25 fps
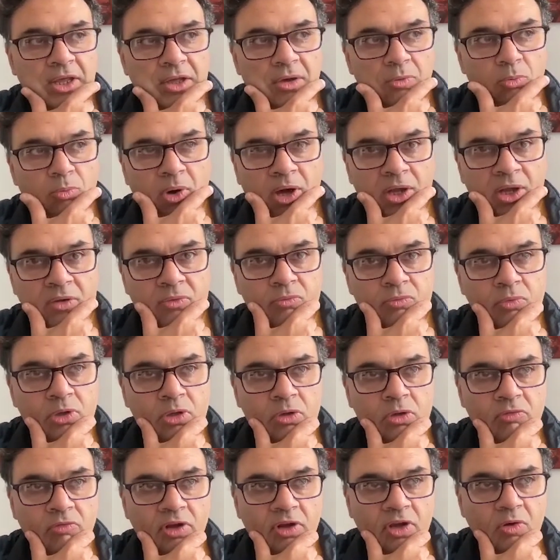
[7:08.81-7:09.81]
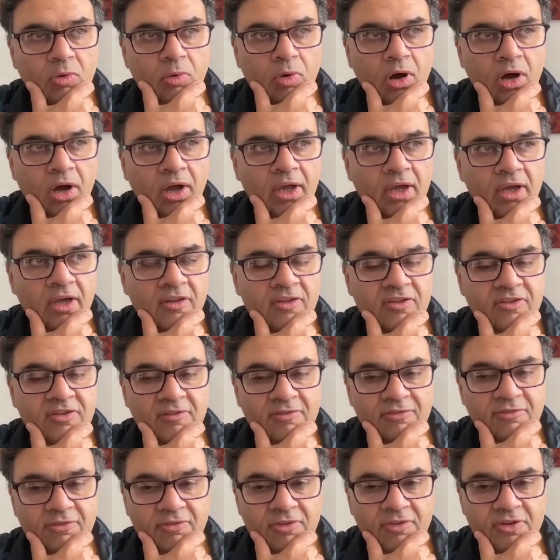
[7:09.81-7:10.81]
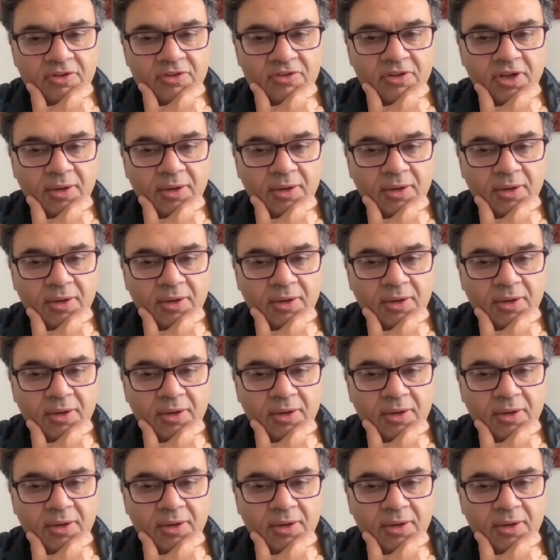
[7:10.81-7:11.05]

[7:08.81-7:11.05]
one will require different